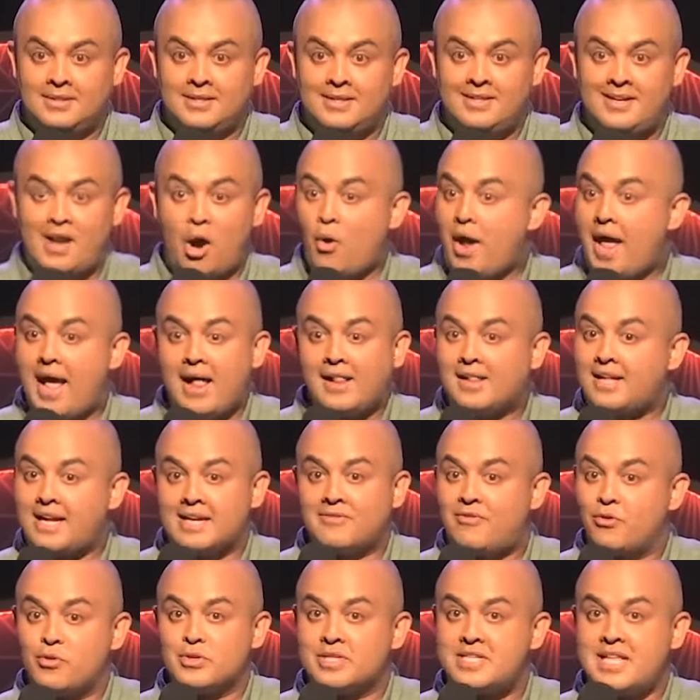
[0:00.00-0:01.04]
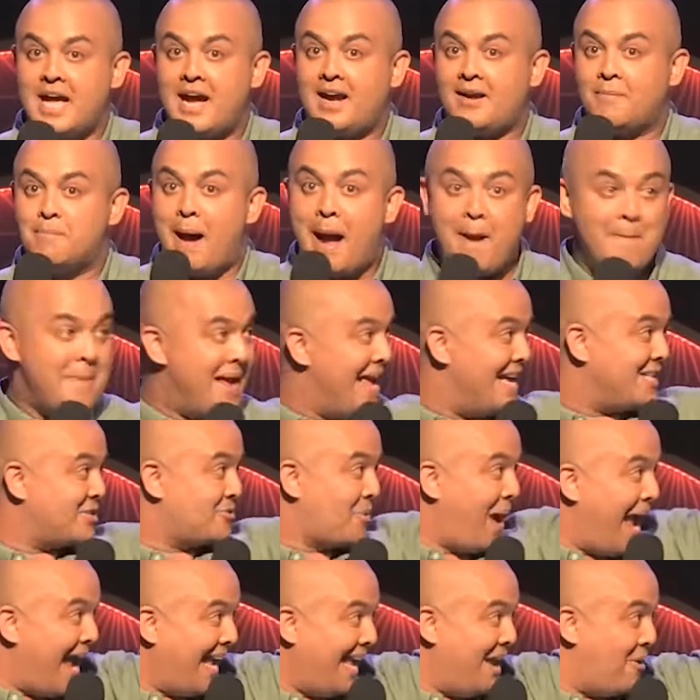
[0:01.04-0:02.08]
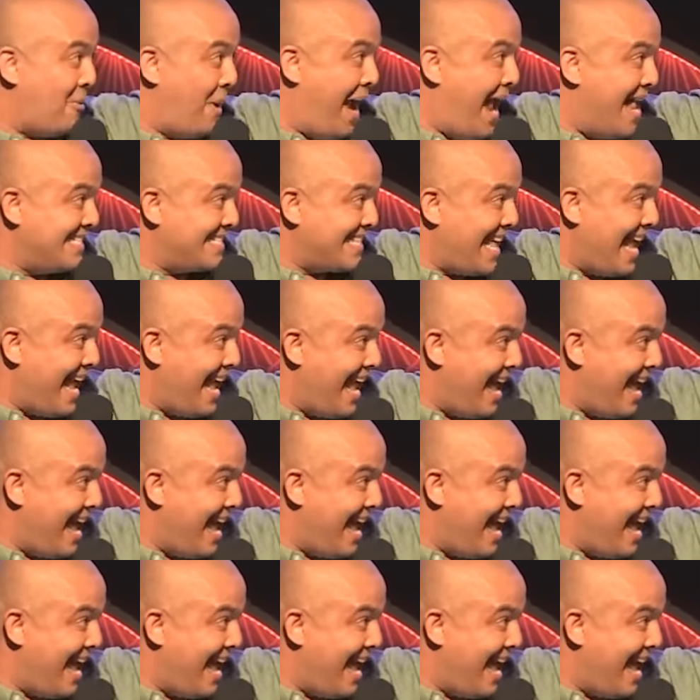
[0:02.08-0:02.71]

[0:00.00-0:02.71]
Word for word: Nou elke Woensdag, "Mommy, is Wacky Wednesday."